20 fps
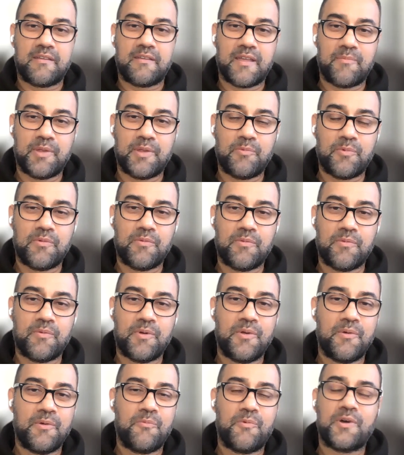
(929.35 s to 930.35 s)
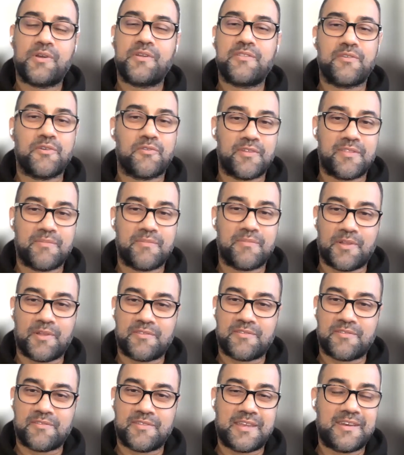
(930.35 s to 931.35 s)
I mean, what is your
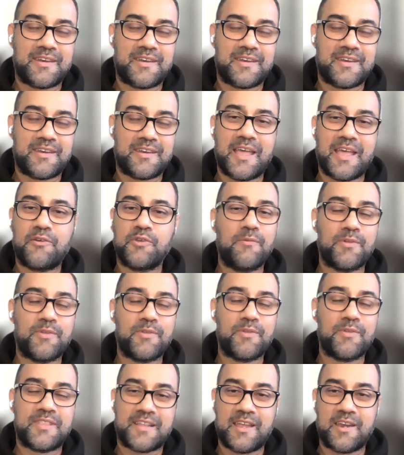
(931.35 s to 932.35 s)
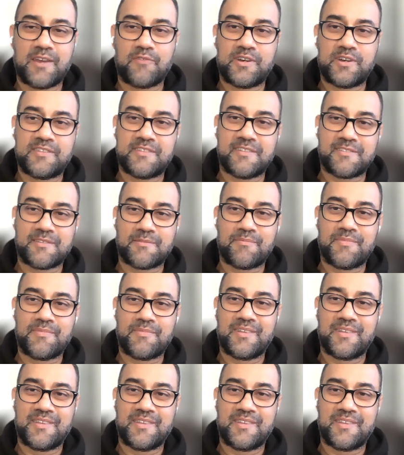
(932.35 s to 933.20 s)
response to that, and how do you deal with that kind of criticism?